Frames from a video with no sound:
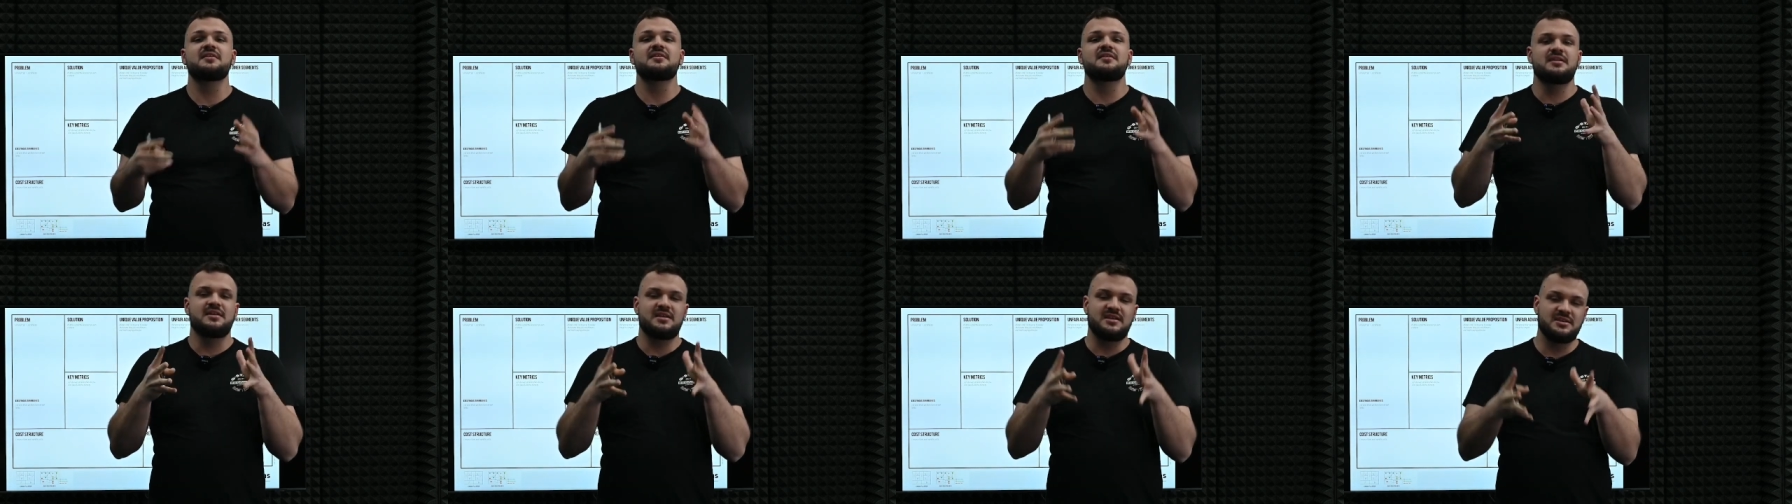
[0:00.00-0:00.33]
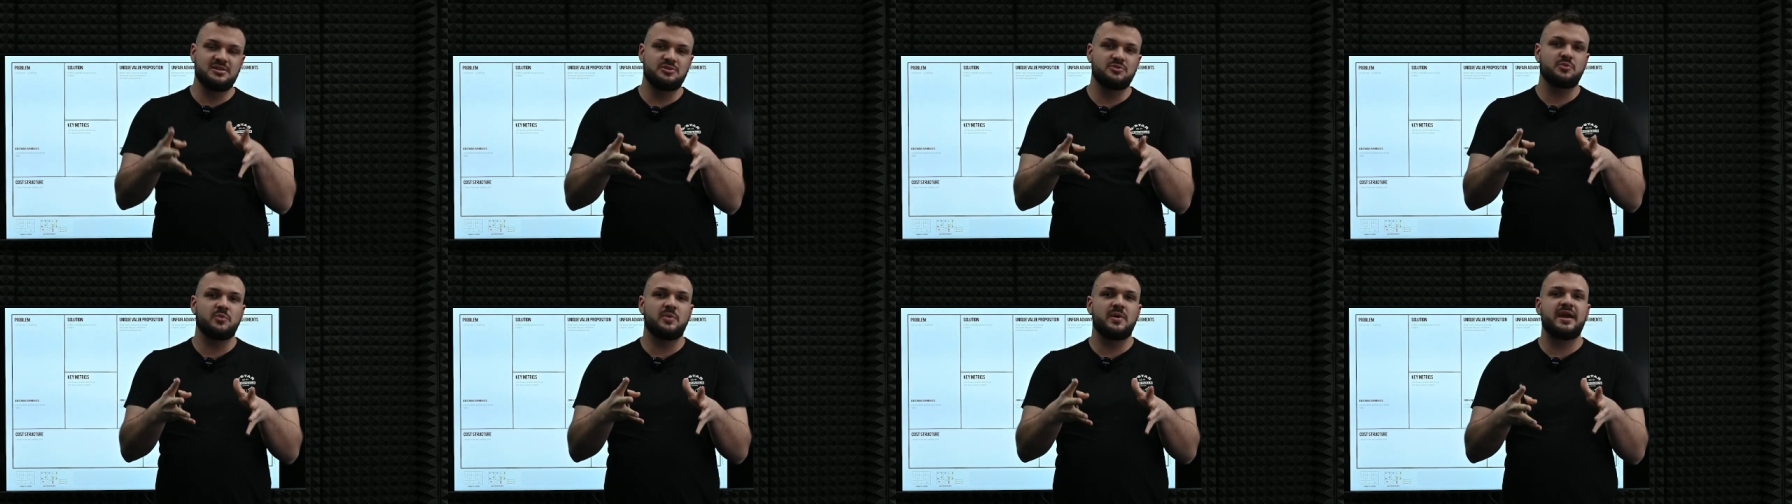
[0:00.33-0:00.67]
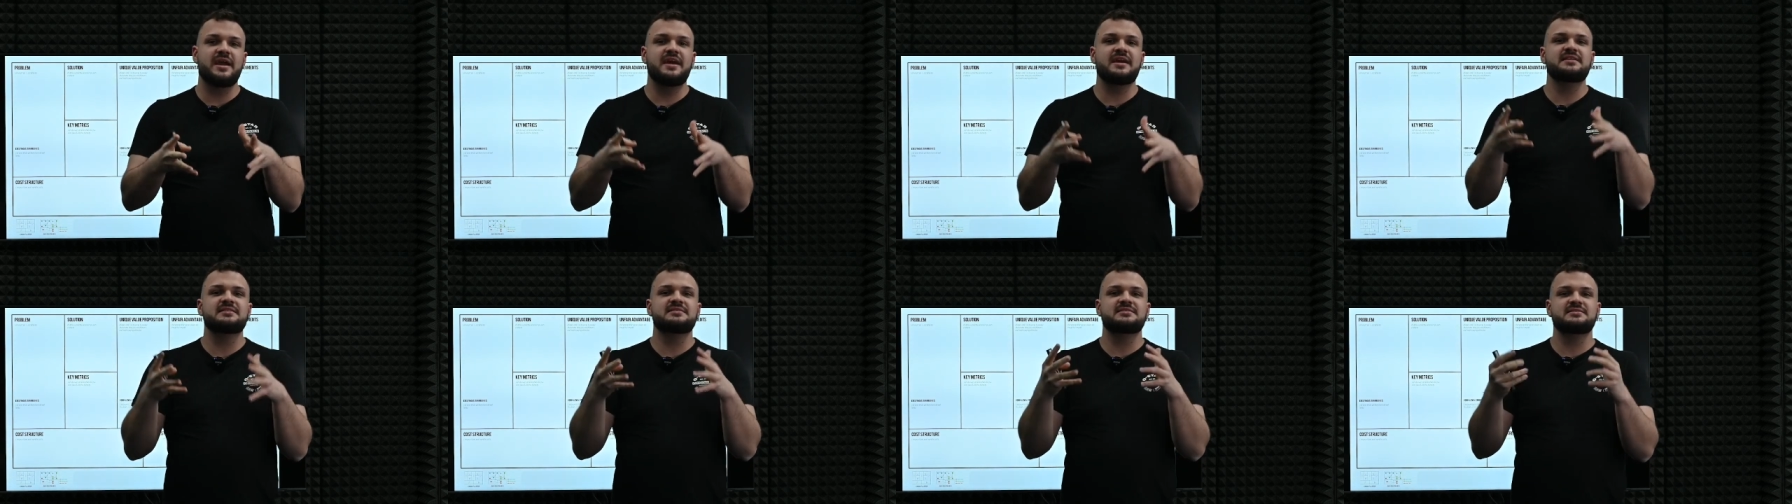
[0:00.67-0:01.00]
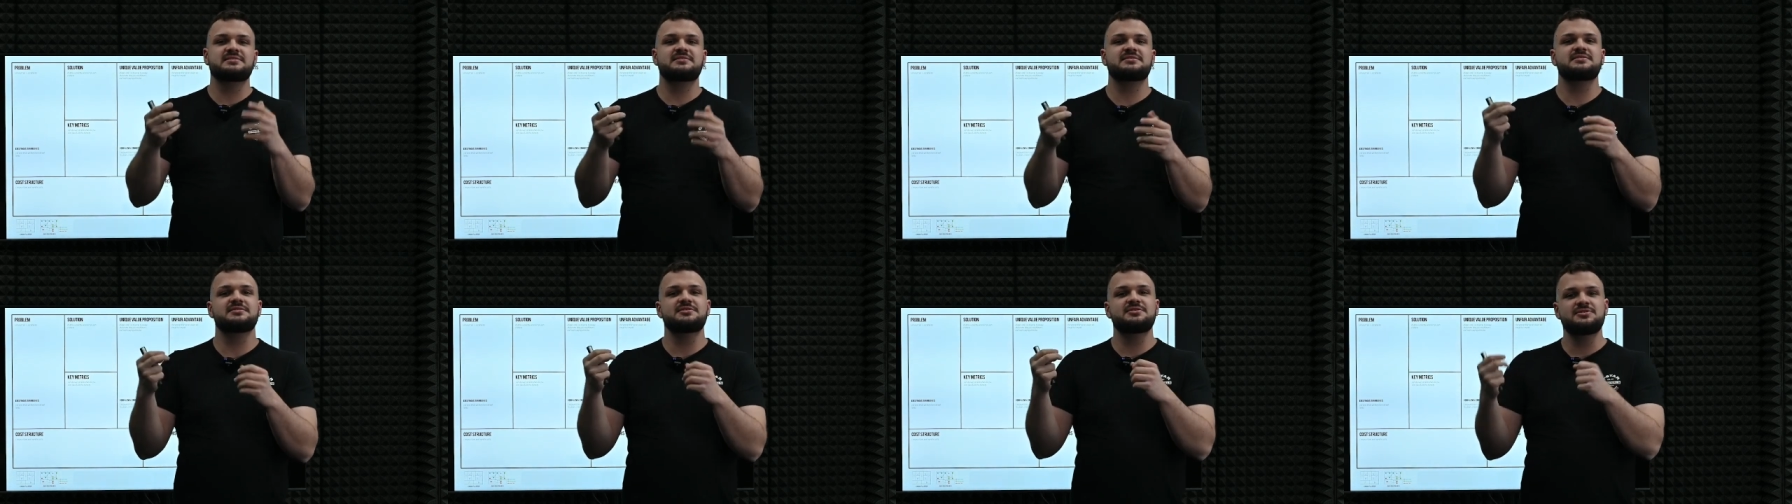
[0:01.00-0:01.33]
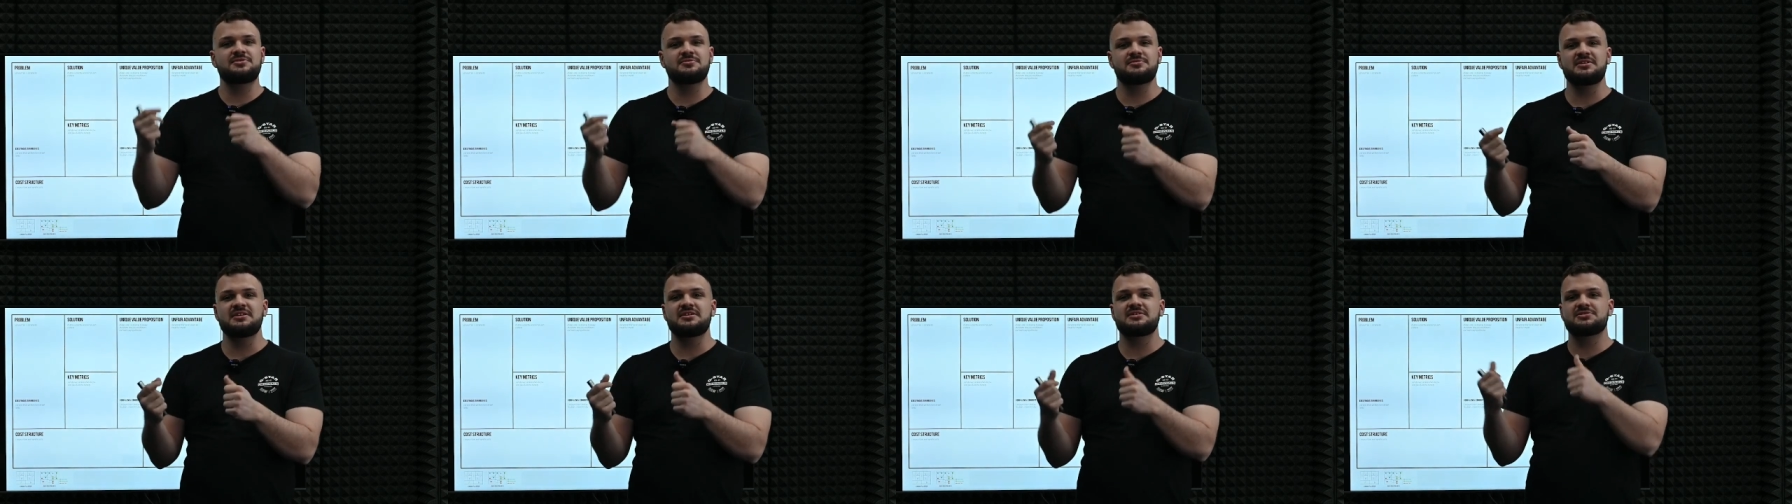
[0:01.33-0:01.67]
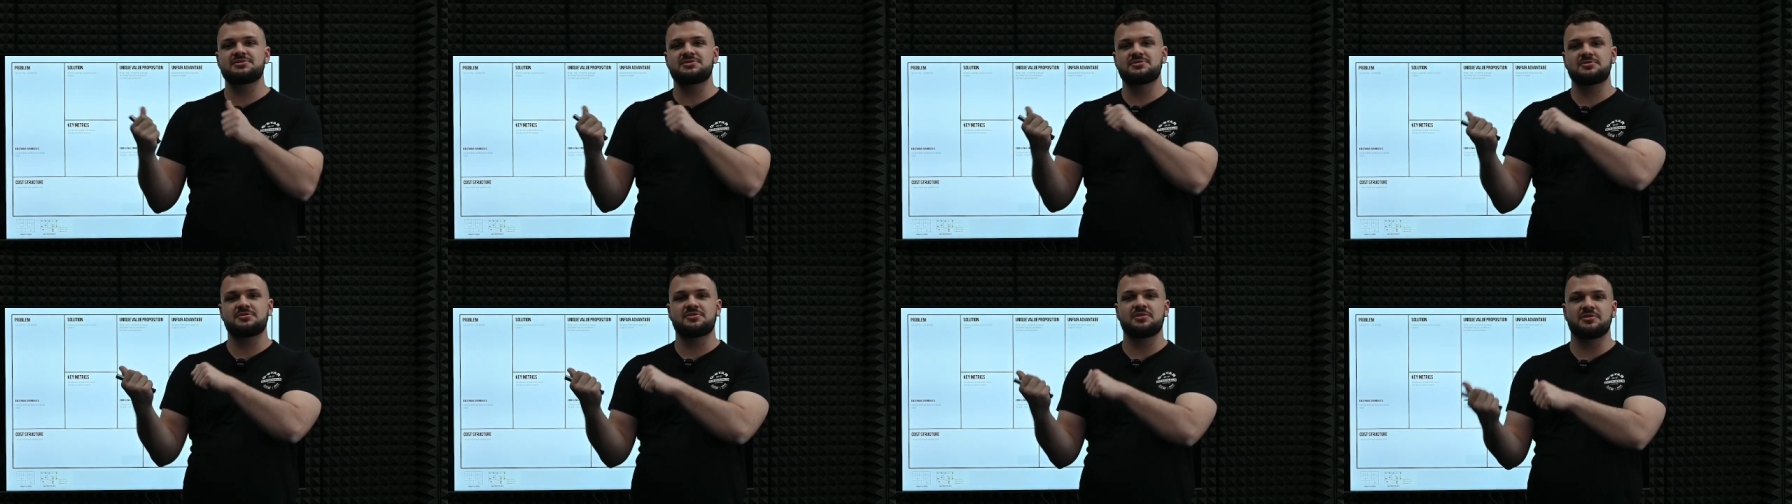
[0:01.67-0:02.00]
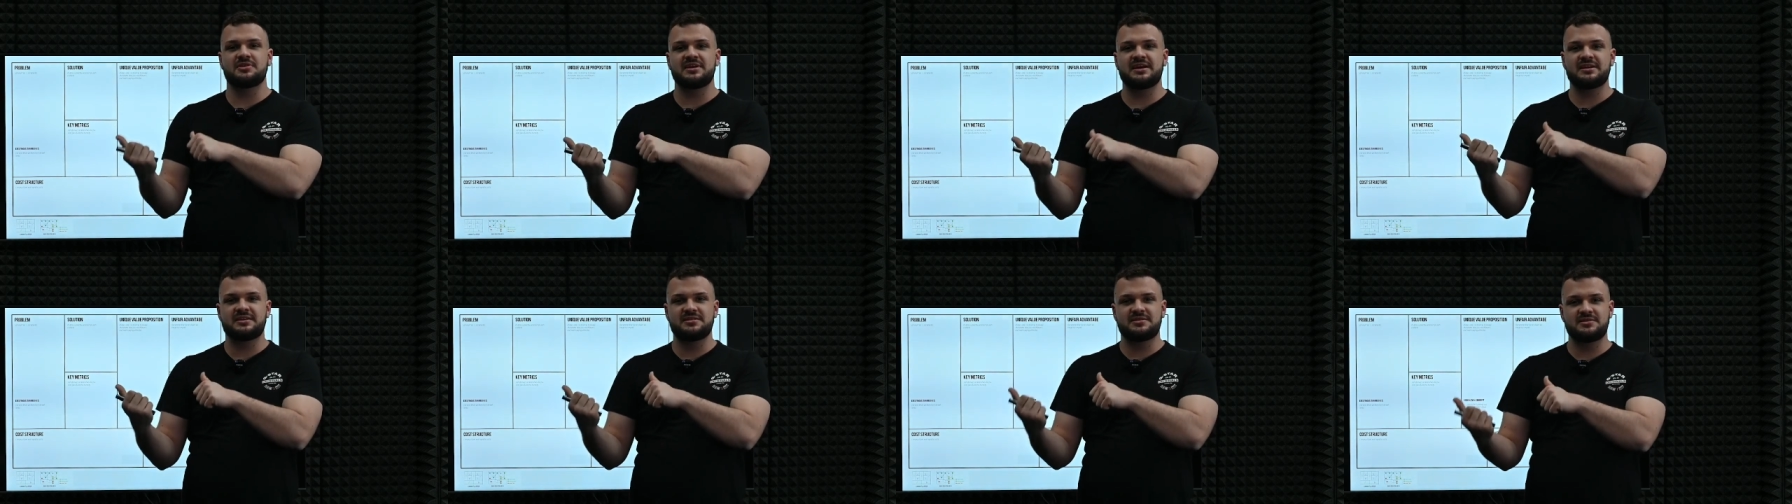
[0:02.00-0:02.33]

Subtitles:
in a way that you need to connect